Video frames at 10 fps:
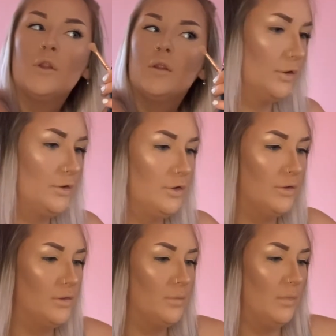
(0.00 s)
I just
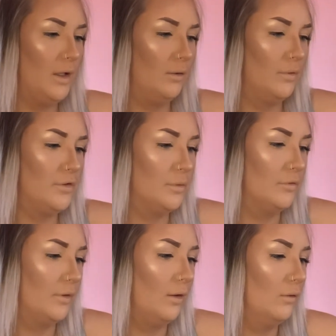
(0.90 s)
used the MAC Whisper
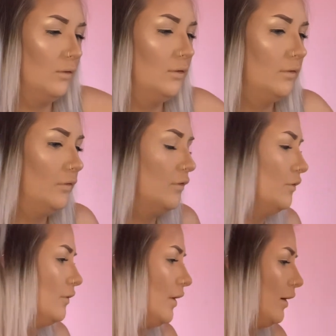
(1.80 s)
of Guilt to
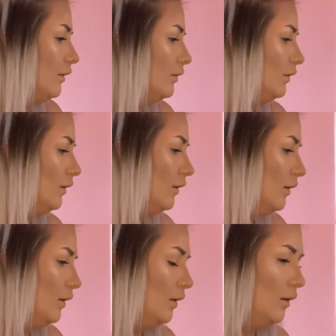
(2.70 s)
do that.
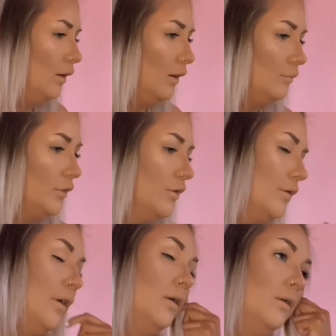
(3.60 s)
I'm
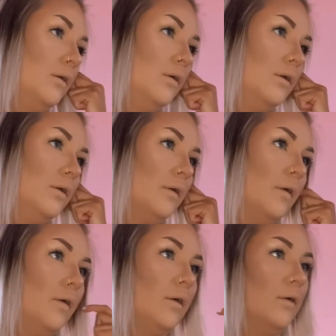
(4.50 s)
using
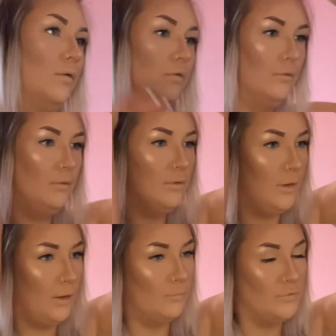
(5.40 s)
the
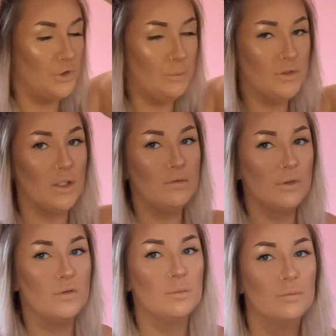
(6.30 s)
Jamie
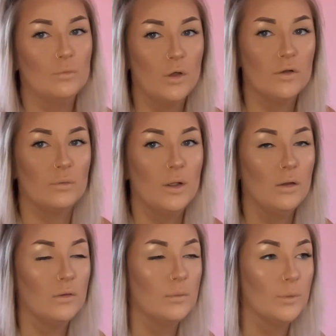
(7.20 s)
Genevieve's one as
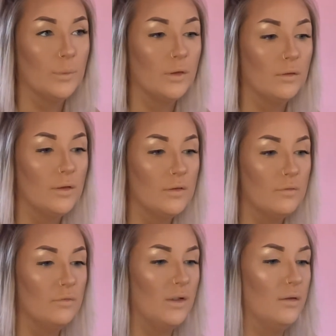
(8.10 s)
well at the moment. It's
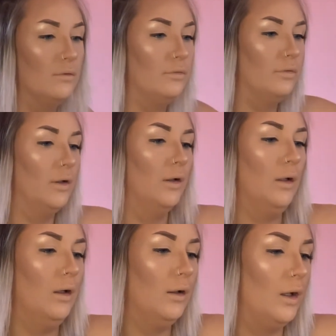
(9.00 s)
Vive,
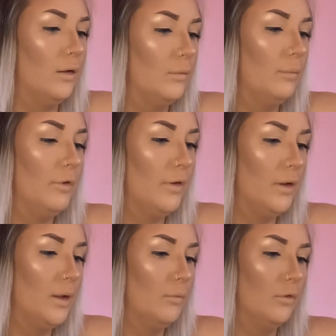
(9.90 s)
I can't remember the
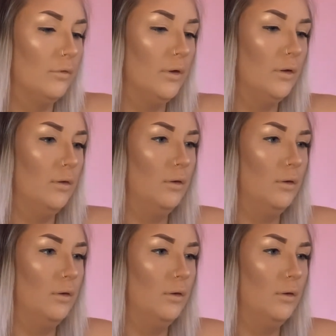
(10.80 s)
name of it.